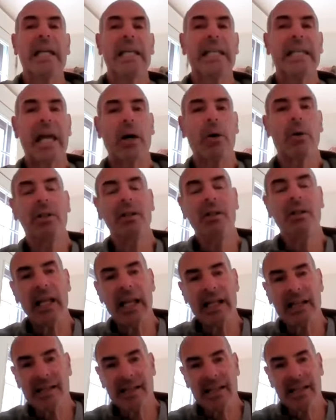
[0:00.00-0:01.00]
Now,
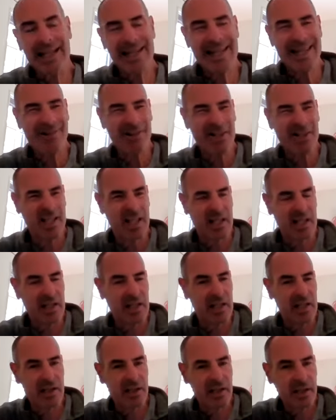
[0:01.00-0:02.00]
let's say there is
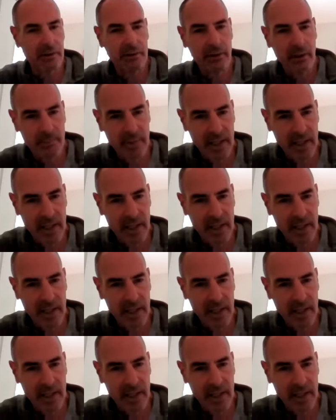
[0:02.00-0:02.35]
zero